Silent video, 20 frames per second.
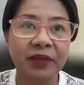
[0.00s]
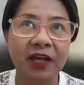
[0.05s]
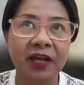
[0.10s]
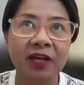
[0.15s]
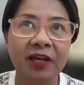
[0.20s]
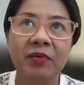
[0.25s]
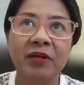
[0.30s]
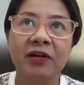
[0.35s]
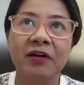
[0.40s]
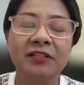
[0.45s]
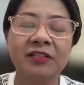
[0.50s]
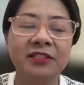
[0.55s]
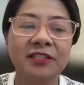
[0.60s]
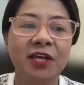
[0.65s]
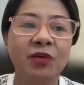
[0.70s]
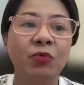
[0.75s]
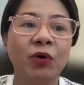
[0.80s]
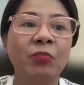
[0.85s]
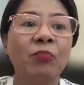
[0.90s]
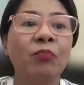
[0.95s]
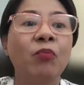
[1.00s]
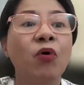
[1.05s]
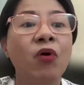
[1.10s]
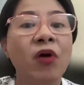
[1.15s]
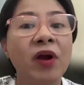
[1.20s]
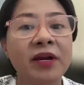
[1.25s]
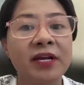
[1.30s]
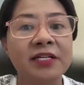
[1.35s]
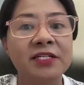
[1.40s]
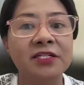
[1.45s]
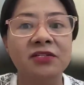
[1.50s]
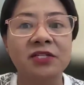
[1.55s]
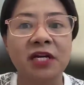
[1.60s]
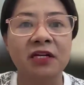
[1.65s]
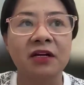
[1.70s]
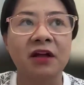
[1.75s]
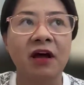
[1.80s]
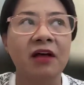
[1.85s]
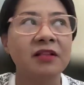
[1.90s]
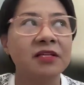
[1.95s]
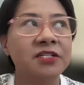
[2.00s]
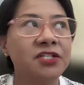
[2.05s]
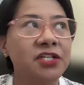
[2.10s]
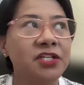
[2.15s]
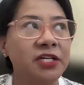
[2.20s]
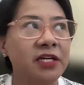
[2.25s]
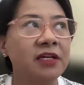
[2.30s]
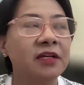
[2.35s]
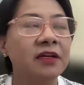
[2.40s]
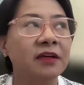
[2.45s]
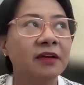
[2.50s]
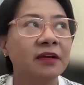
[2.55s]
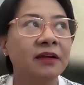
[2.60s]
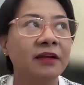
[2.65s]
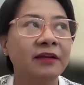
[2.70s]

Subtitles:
And because they were born into technology,